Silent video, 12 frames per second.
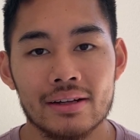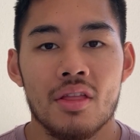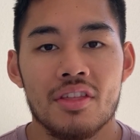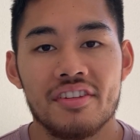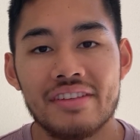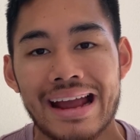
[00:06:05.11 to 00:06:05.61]

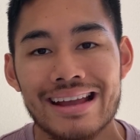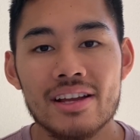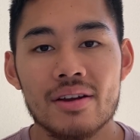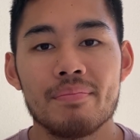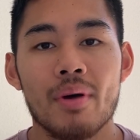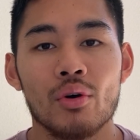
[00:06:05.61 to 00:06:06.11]
The second
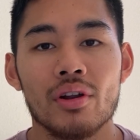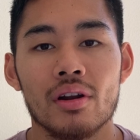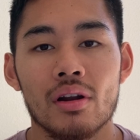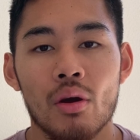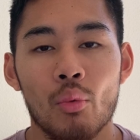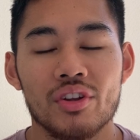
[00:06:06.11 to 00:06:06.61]
component,
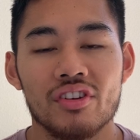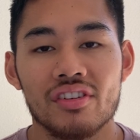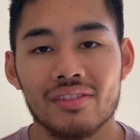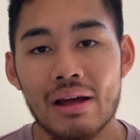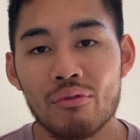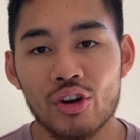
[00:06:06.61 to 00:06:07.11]
which is
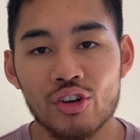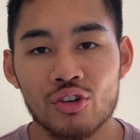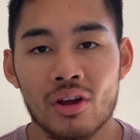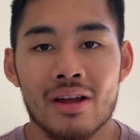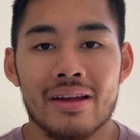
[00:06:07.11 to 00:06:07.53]
leverage,